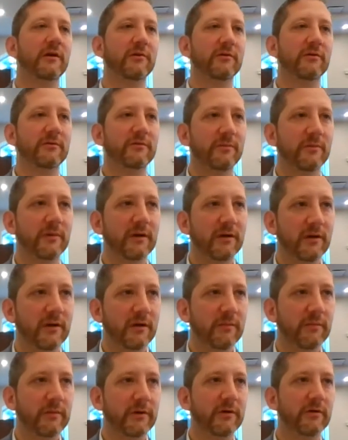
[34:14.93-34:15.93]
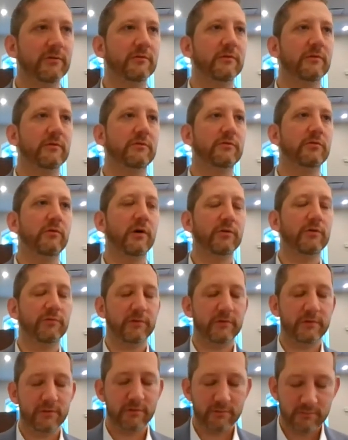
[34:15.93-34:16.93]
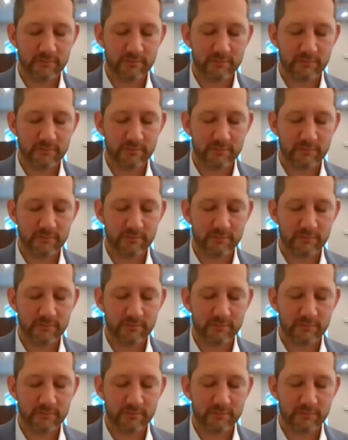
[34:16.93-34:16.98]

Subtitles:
It goes 200.